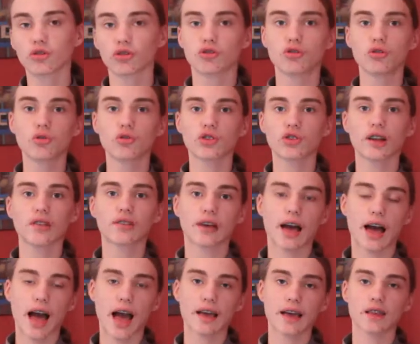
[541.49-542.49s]
So those are
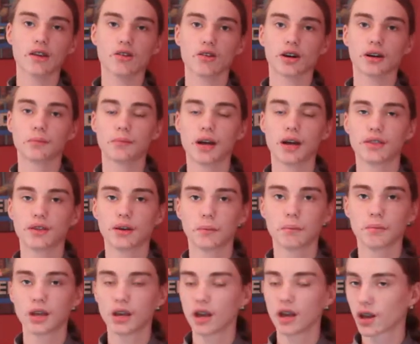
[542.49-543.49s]
two sites. I highly
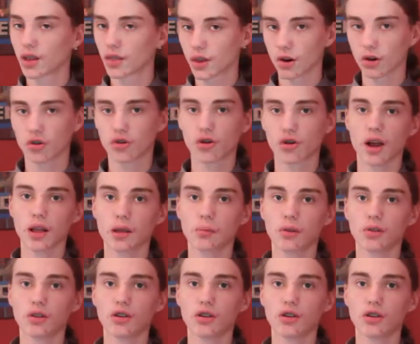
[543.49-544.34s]
recommend them. They're